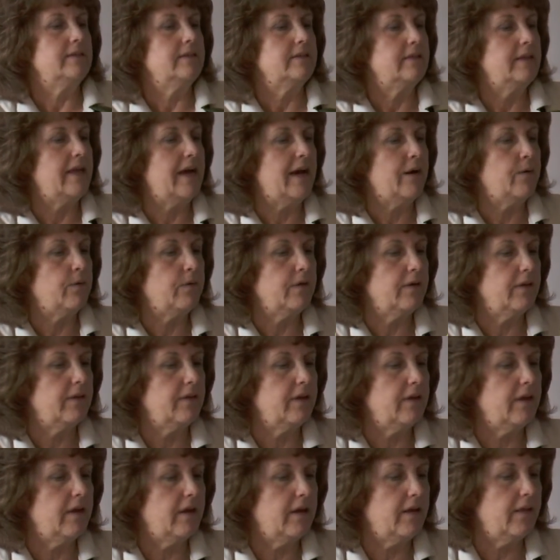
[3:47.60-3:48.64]
Now,
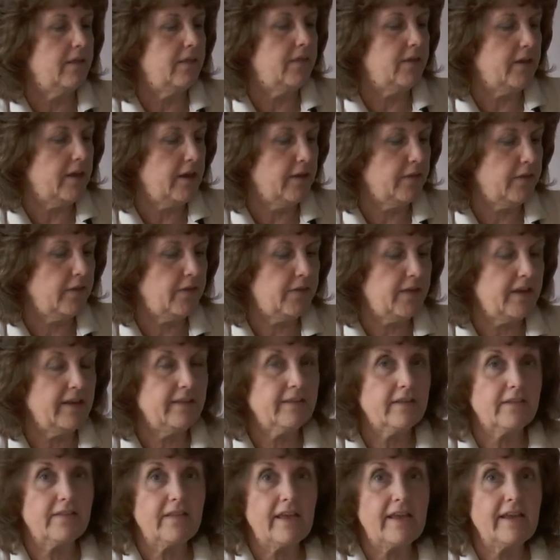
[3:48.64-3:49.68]
the other thing
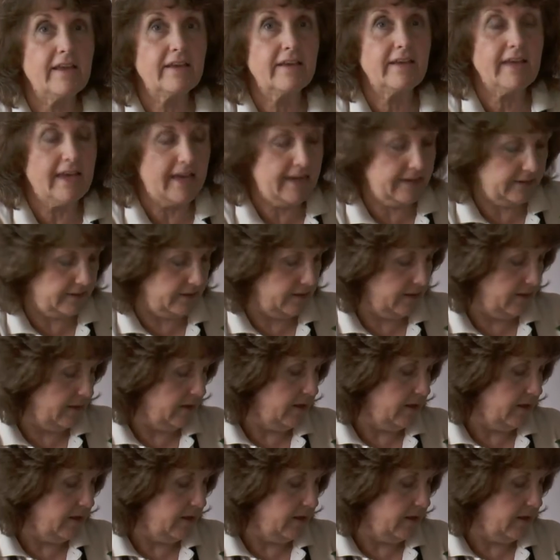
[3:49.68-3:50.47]
that they can get